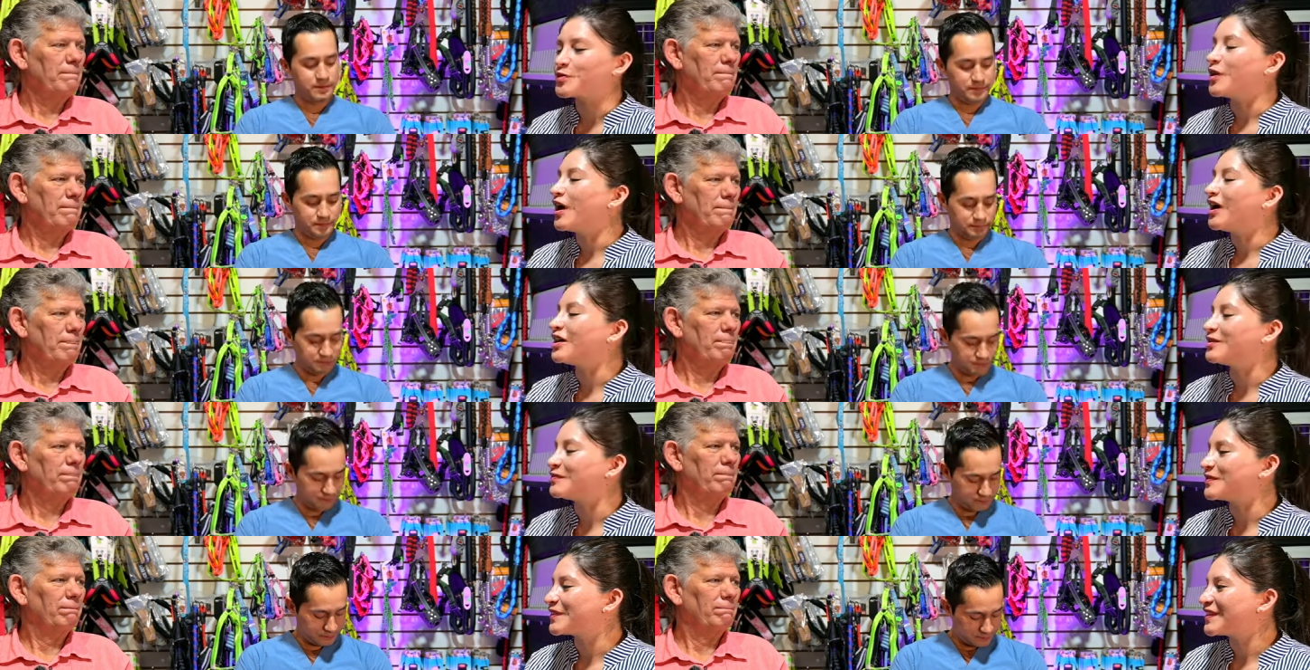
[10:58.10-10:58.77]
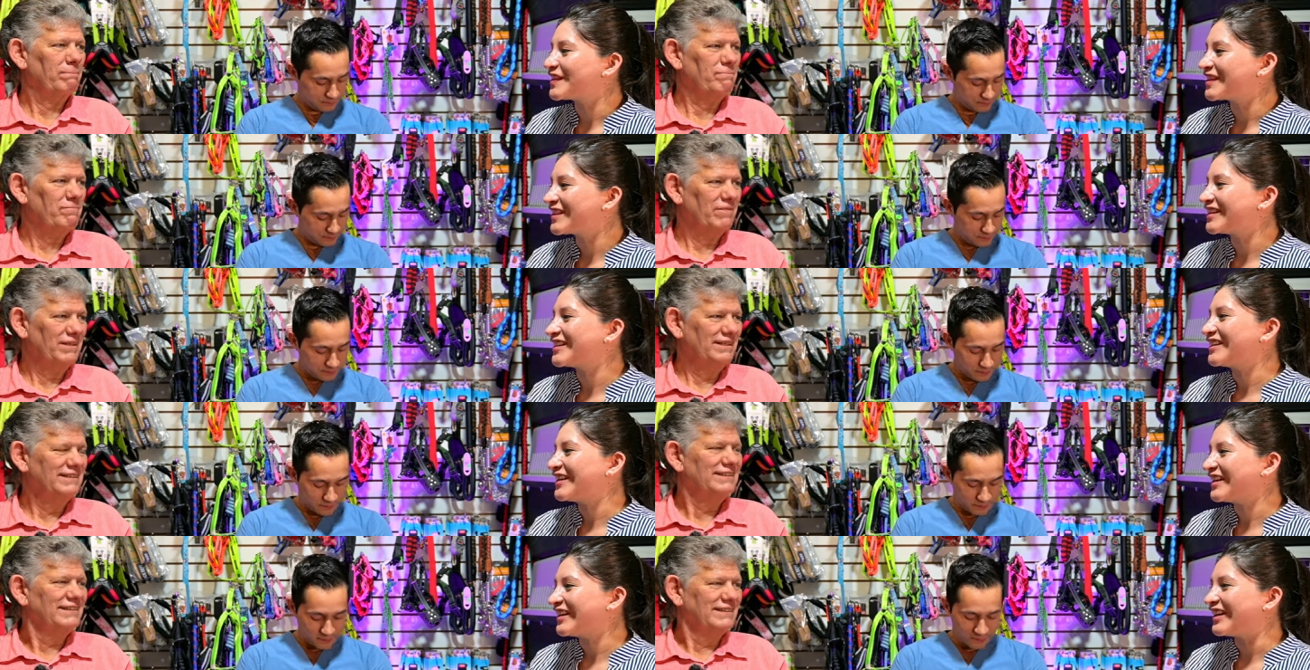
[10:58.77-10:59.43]
Speaker 1: help.
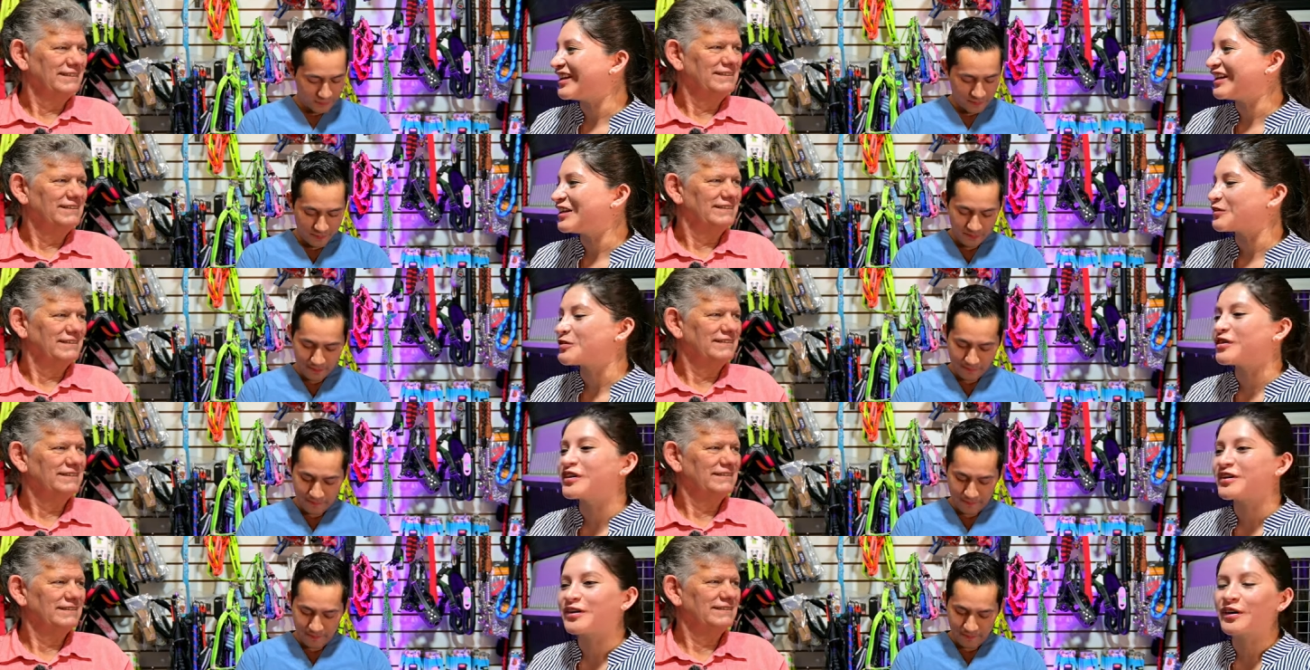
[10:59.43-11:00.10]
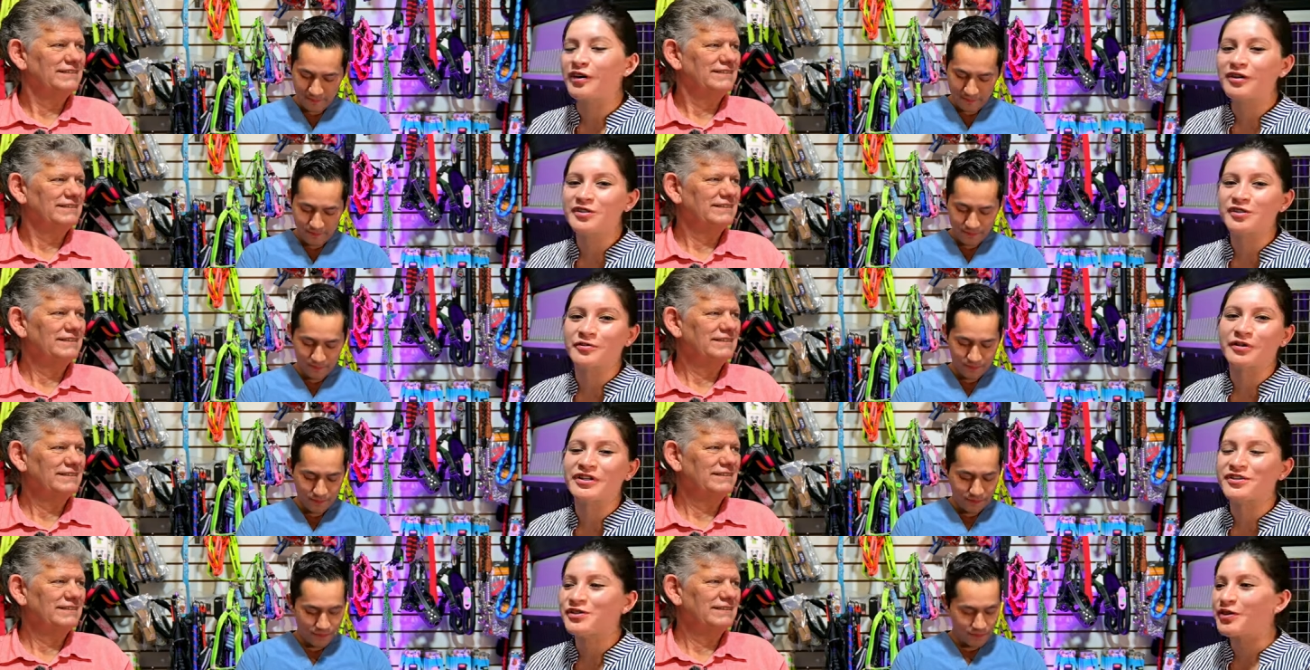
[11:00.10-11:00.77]
Yeah, and
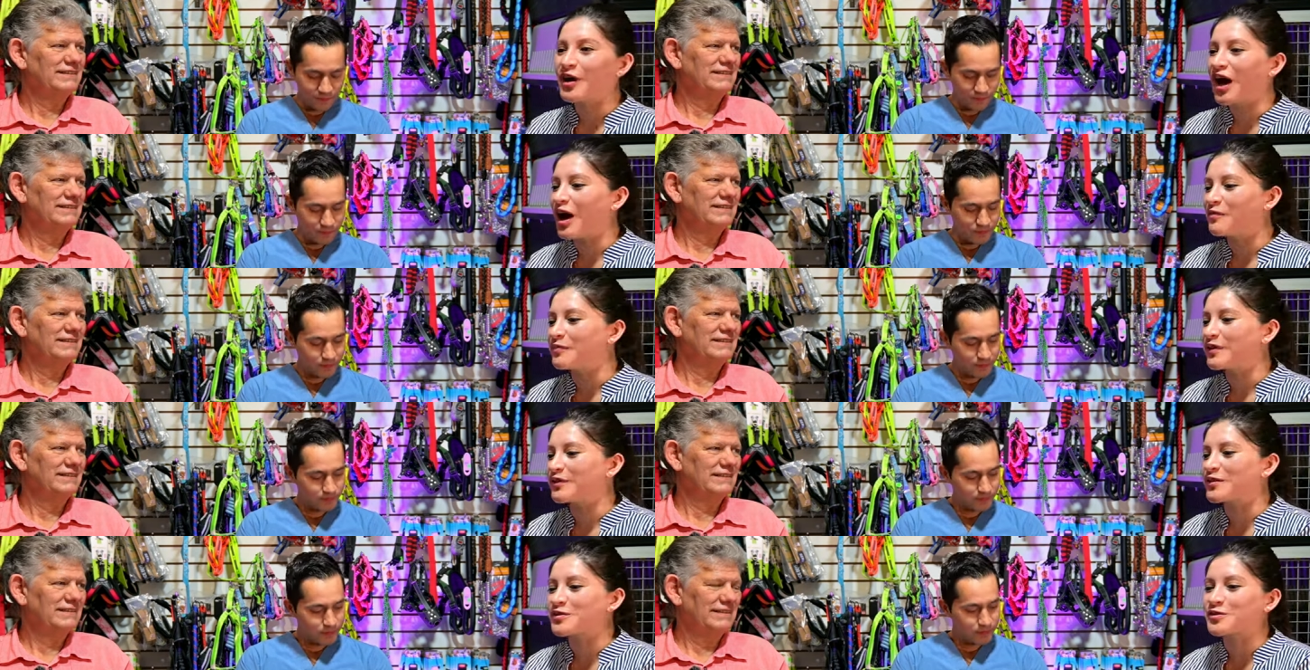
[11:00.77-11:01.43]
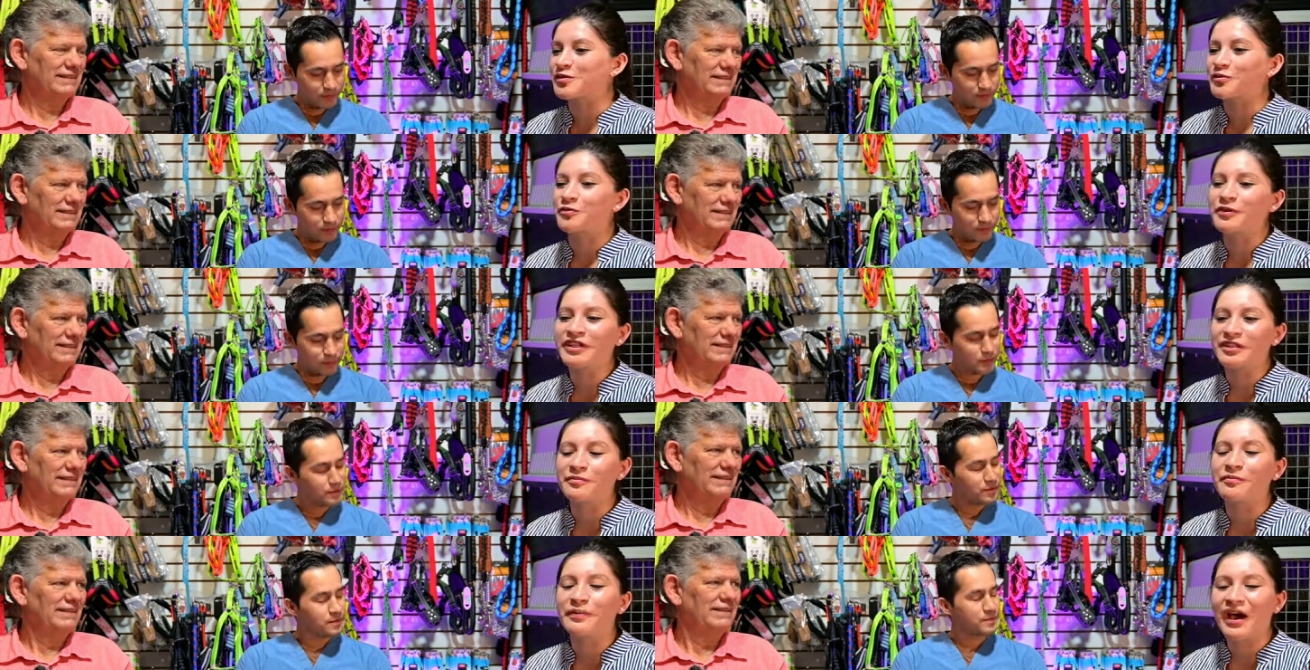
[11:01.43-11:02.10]
we're so happy, and also
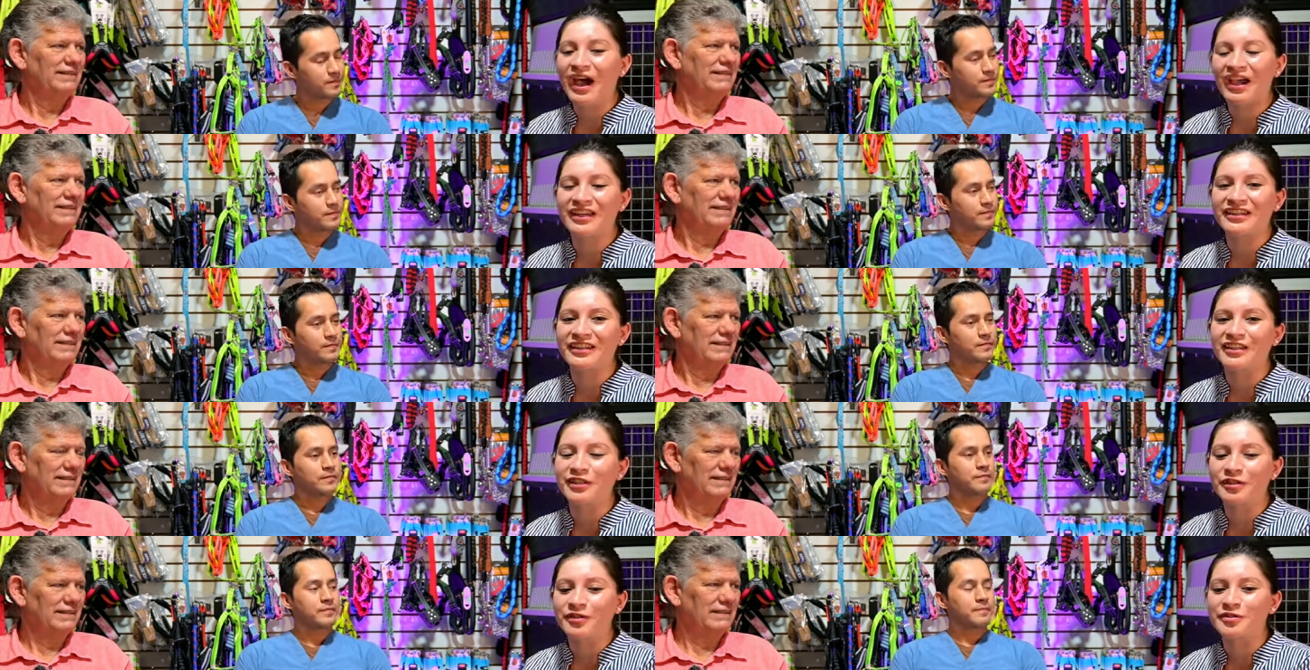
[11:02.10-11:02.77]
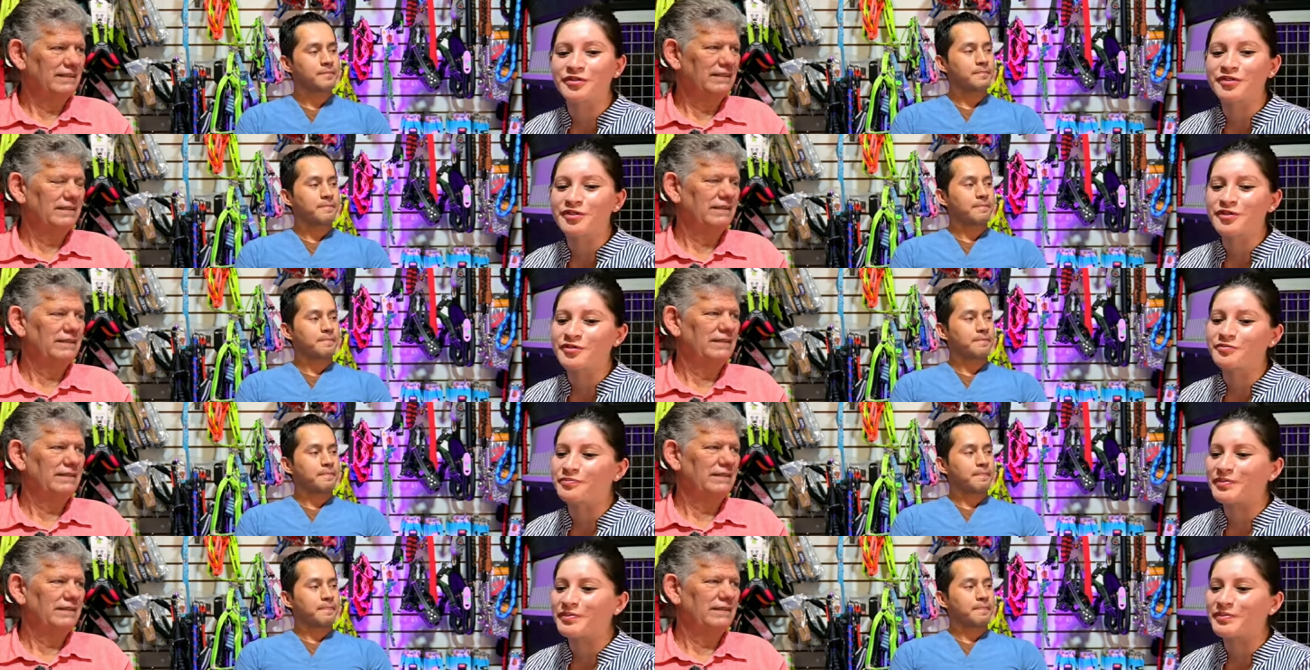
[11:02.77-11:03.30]
we invite you to